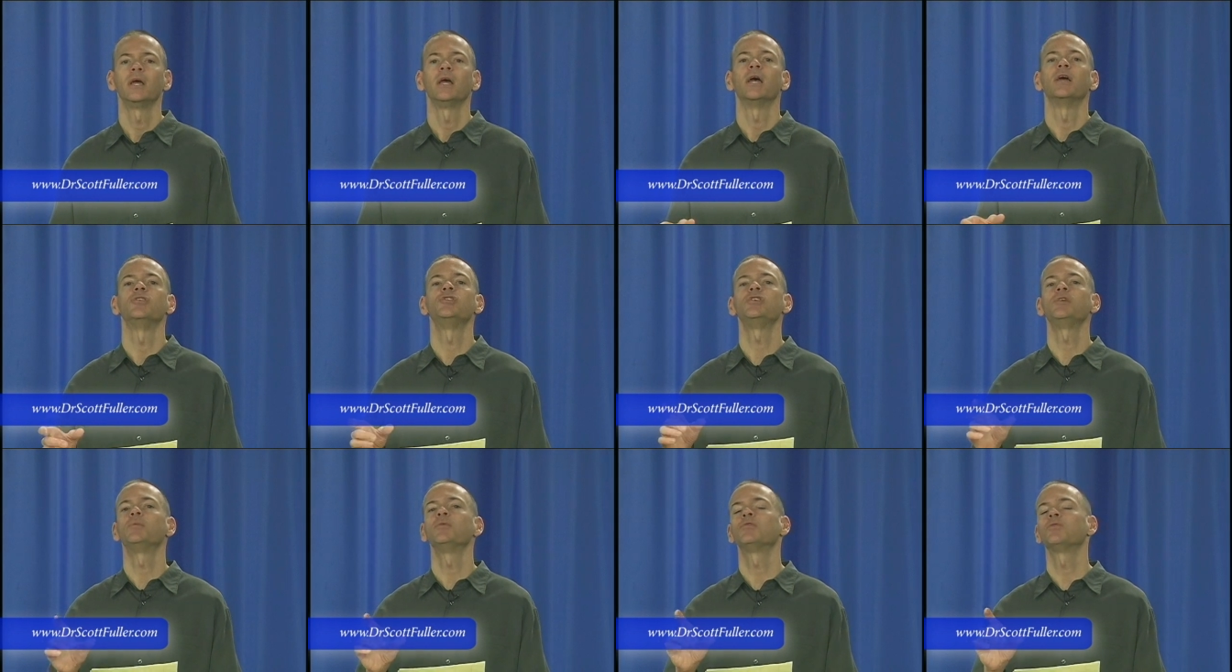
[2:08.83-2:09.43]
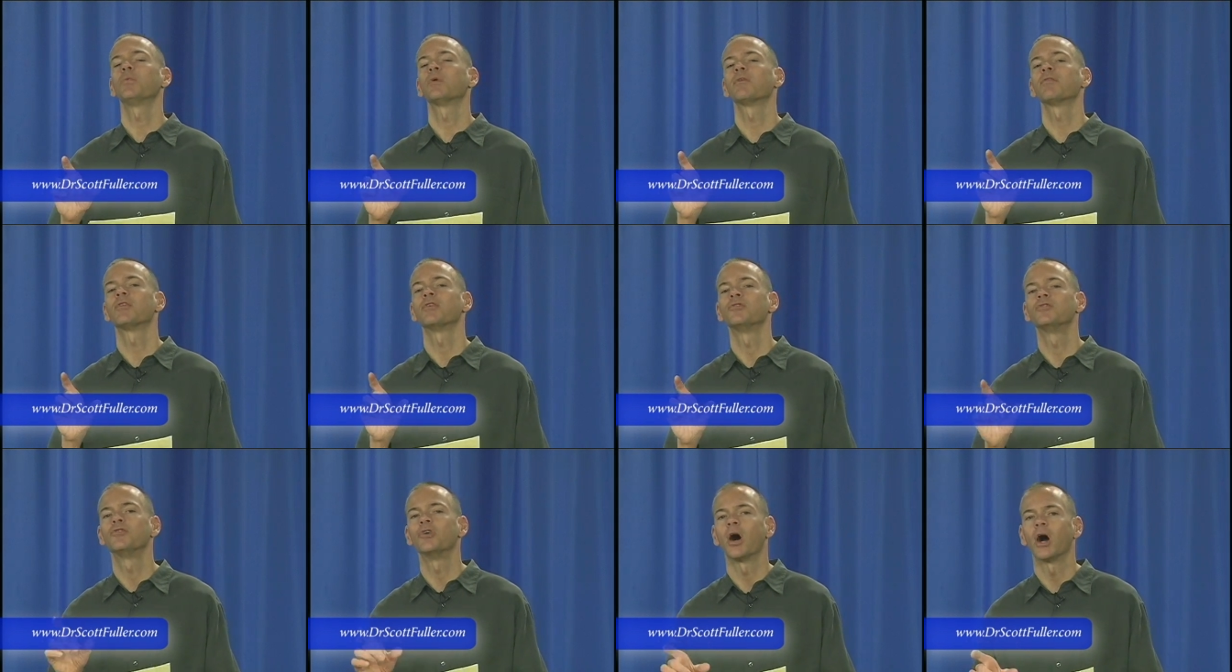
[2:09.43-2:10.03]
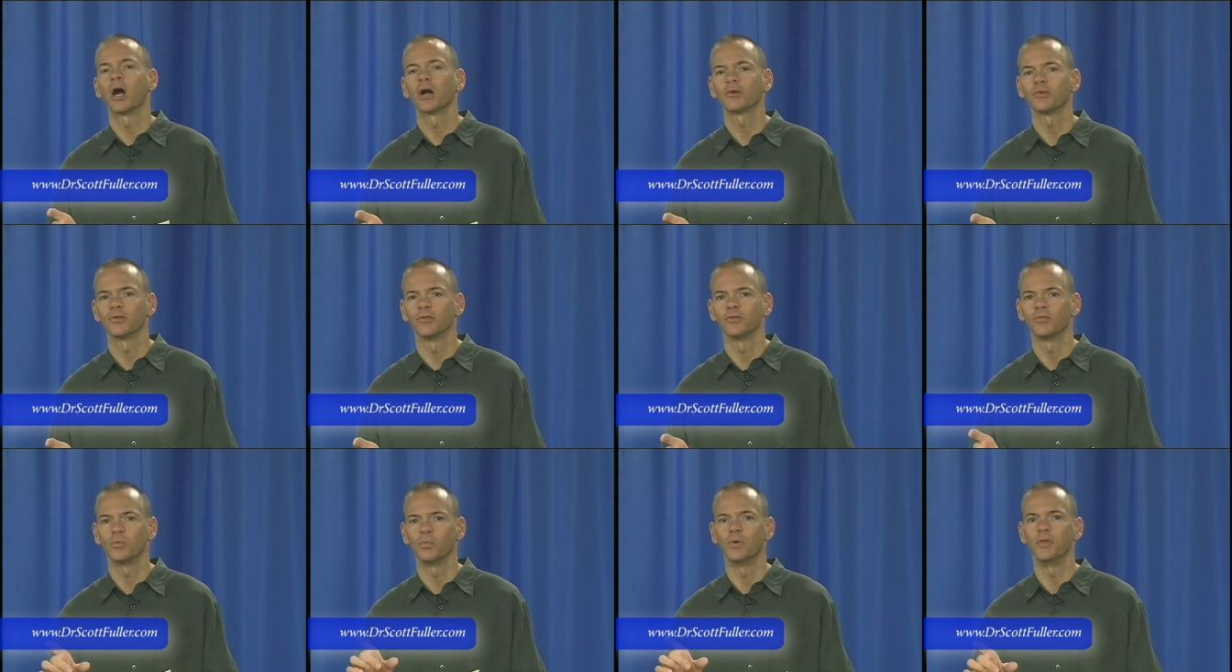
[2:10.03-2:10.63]
and she was one of the
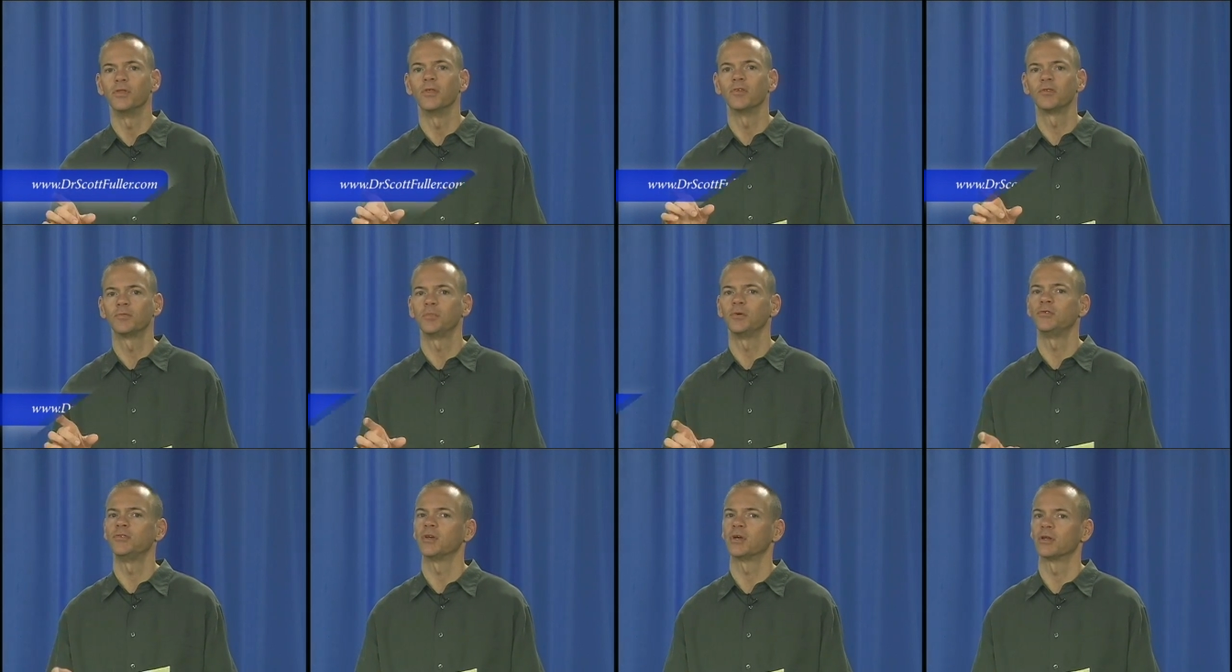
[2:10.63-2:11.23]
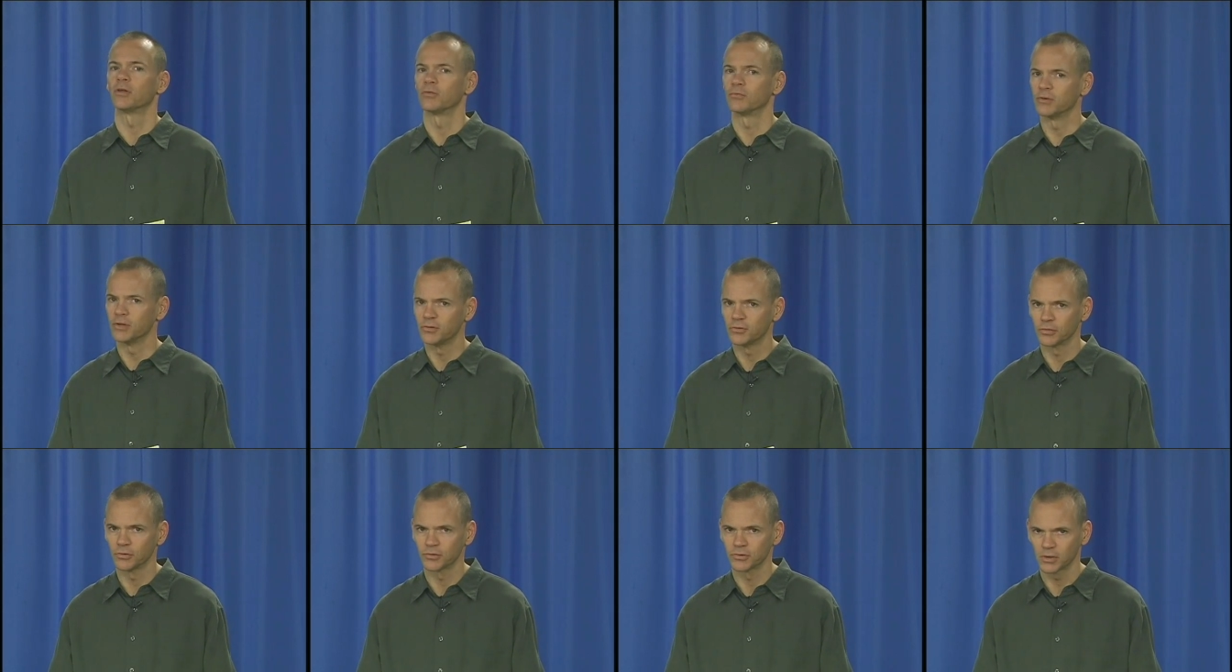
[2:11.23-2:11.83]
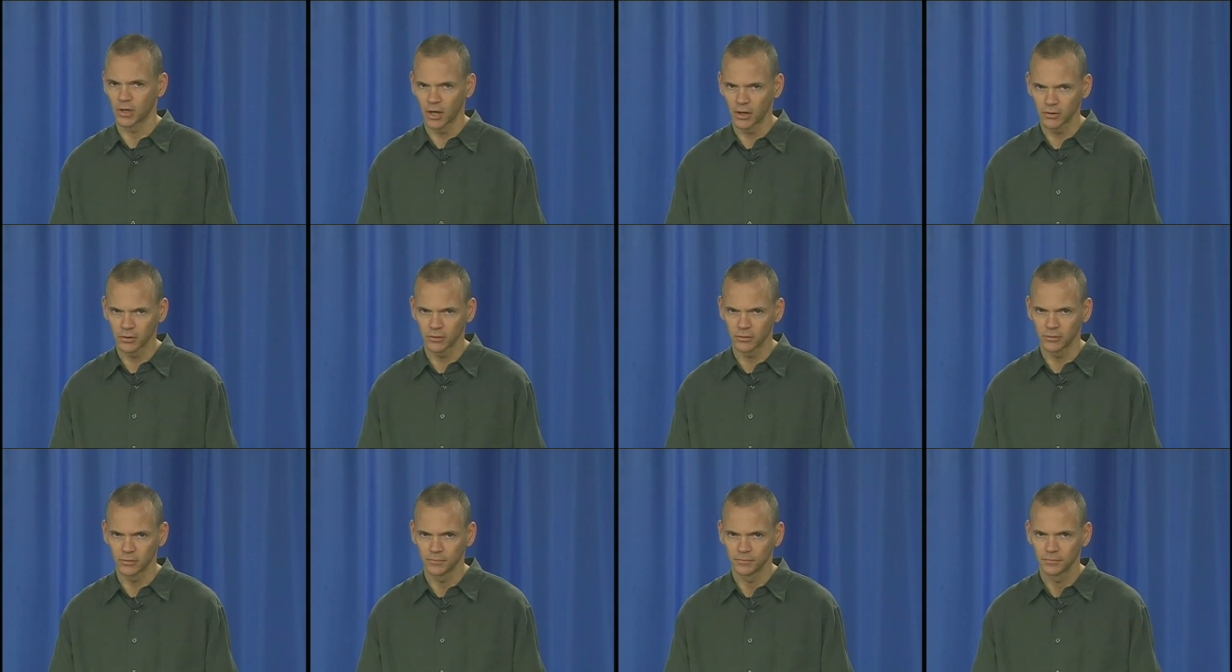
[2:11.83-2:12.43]
doctors with this particular research
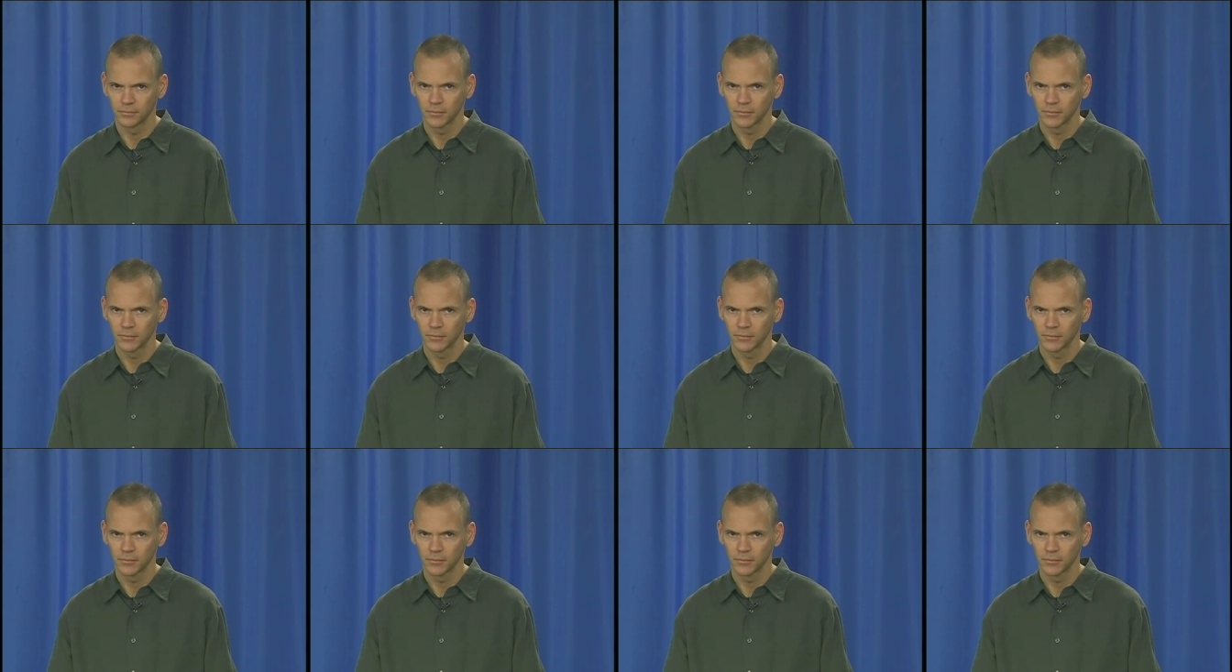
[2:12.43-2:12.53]
article.